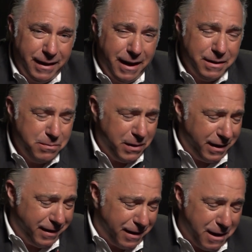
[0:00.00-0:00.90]
He had a
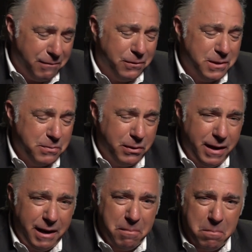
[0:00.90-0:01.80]
big conference
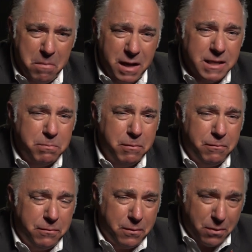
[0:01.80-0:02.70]
planned months
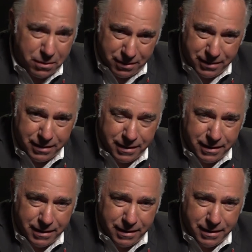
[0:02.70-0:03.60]
before
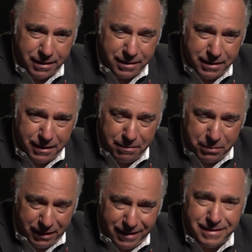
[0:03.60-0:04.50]
the
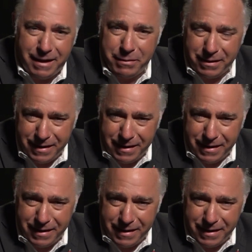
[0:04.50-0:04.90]
pandemic